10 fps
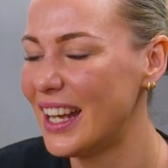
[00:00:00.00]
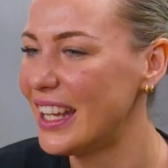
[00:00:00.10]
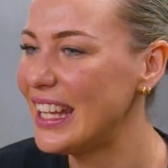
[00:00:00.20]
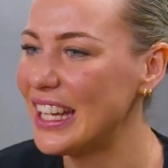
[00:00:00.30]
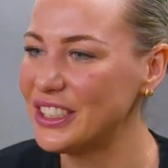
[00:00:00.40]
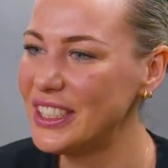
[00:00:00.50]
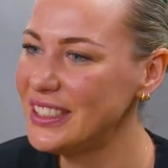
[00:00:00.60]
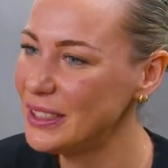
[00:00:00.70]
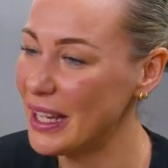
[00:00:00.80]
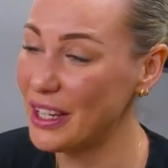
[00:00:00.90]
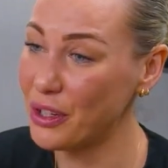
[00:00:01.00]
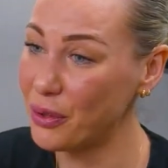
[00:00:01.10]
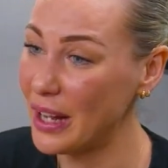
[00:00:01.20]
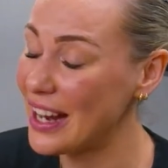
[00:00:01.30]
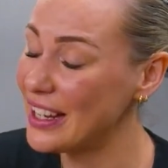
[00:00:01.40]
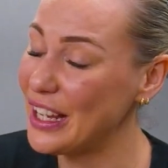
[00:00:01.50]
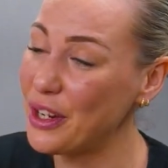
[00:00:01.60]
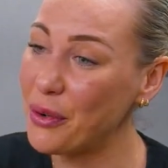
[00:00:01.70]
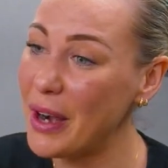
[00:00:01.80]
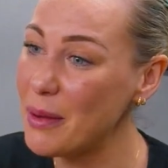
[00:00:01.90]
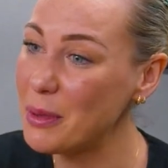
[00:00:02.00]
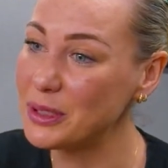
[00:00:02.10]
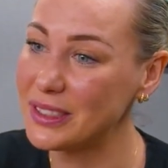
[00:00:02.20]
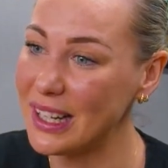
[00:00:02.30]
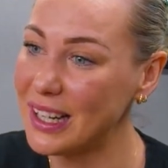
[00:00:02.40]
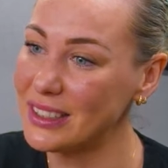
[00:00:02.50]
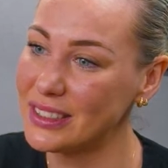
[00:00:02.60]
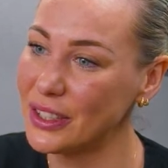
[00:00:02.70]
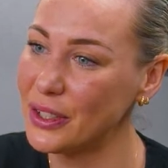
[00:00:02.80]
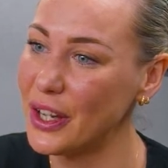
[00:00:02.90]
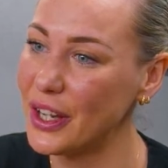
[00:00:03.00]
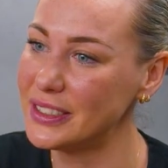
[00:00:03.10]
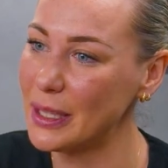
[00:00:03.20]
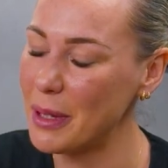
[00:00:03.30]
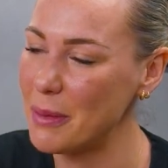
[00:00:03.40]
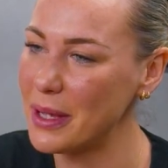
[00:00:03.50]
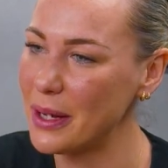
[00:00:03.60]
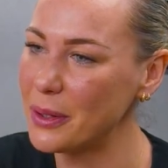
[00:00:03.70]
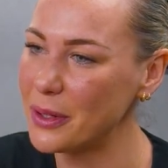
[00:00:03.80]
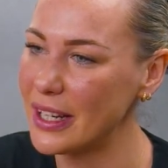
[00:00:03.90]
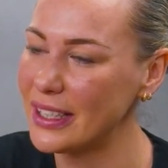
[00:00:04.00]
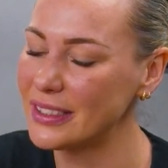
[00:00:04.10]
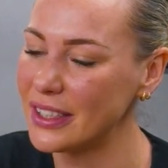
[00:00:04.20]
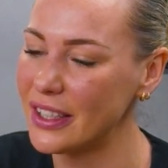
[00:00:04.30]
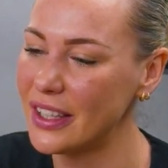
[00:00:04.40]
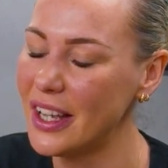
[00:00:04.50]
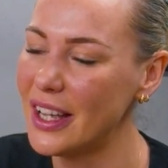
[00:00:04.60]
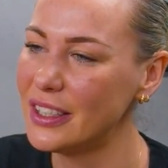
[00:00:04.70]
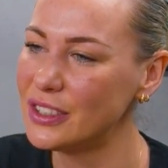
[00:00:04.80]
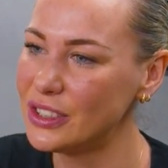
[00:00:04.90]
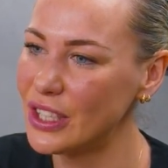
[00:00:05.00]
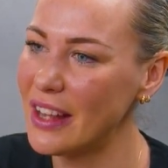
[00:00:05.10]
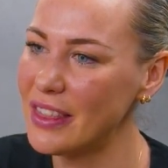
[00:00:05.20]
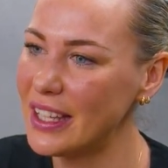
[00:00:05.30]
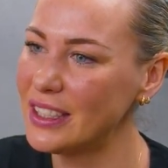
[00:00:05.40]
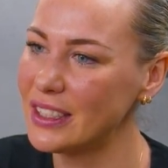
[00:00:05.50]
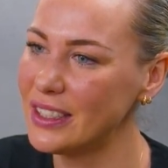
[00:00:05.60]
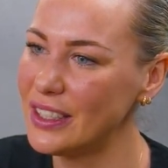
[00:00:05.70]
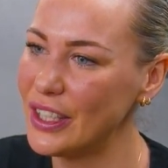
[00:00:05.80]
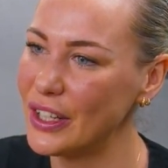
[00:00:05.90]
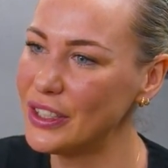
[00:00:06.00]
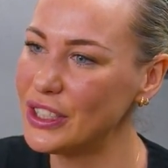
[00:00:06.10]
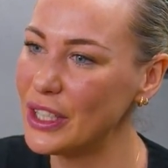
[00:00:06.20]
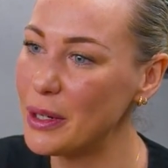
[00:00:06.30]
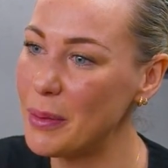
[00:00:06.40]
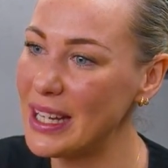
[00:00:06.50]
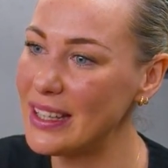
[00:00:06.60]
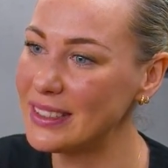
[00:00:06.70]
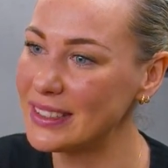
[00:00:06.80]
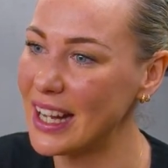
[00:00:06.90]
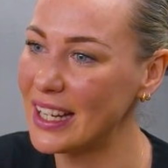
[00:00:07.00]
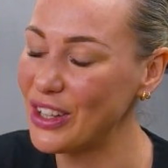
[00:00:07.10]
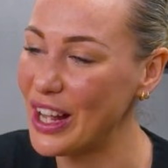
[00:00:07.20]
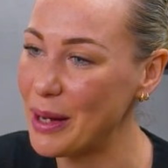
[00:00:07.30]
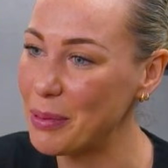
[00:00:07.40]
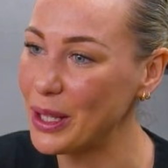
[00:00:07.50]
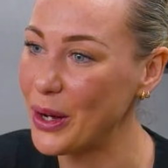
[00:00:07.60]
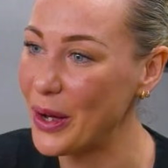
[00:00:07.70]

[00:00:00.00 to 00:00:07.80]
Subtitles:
Yeah, she's had an incredible start to her WNBL career. So I think, she could have been in the starting lineup a lot